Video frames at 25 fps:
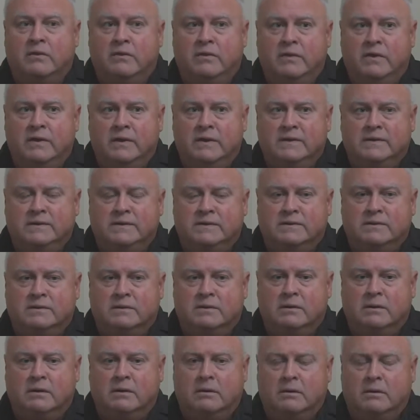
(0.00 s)
This,
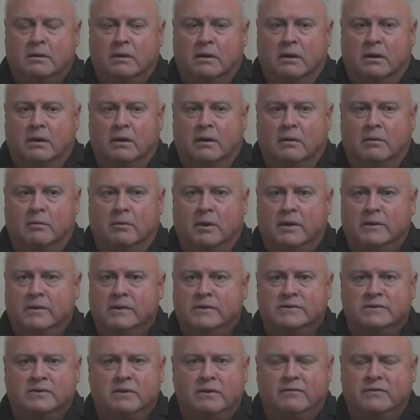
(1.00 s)
on the
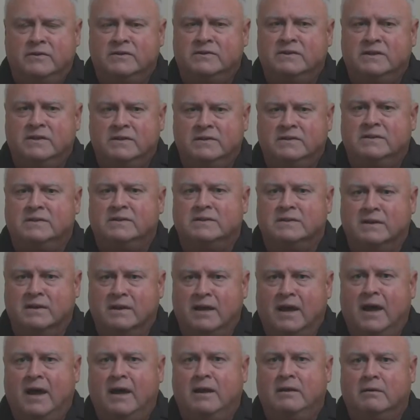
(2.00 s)
surface, this does
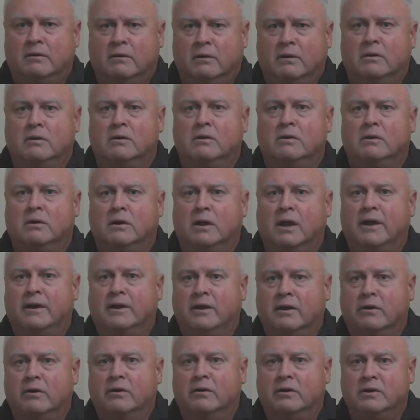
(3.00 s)
not look like
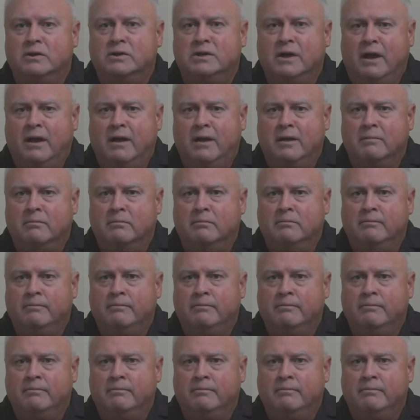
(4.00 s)
a good time.